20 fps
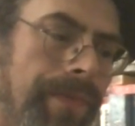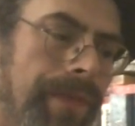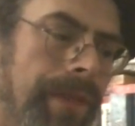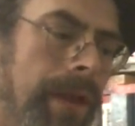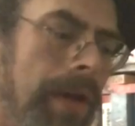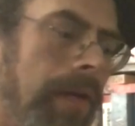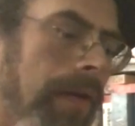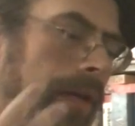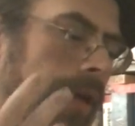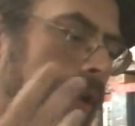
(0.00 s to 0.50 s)

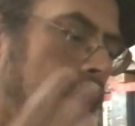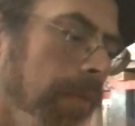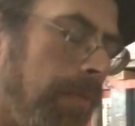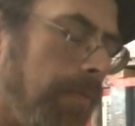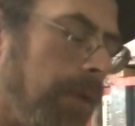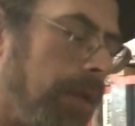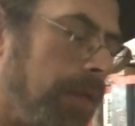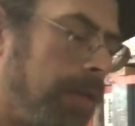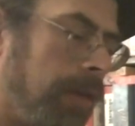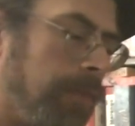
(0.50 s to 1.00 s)
Now, in a
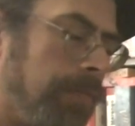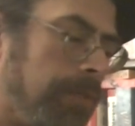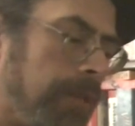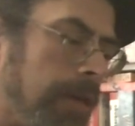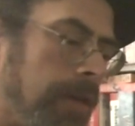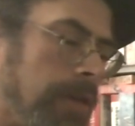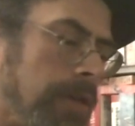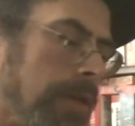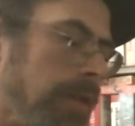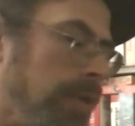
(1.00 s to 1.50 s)

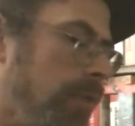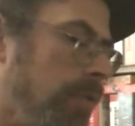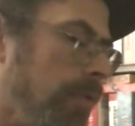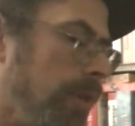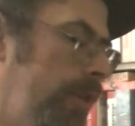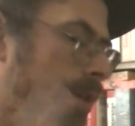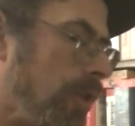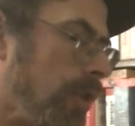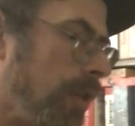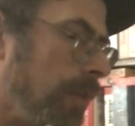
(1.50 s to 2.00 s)
multiplayer
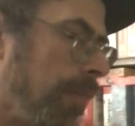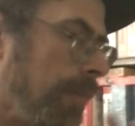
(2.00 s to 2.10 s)
situation,